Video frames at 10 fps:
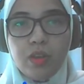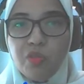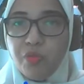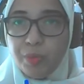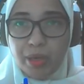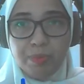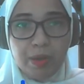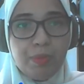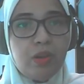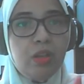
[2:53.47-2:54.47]
for many
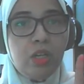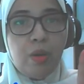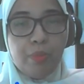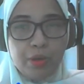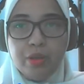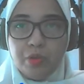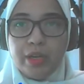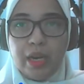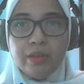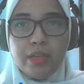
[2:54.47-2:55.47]
people, putting the work
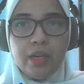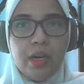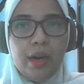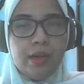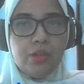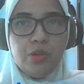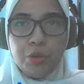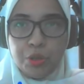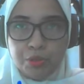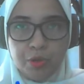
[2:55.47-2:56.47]
out there and
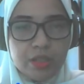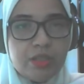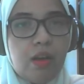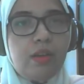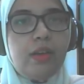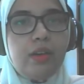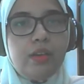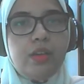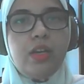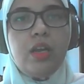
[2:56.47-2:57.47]
your work is solid and
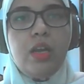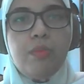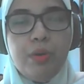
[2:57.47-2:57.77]
good,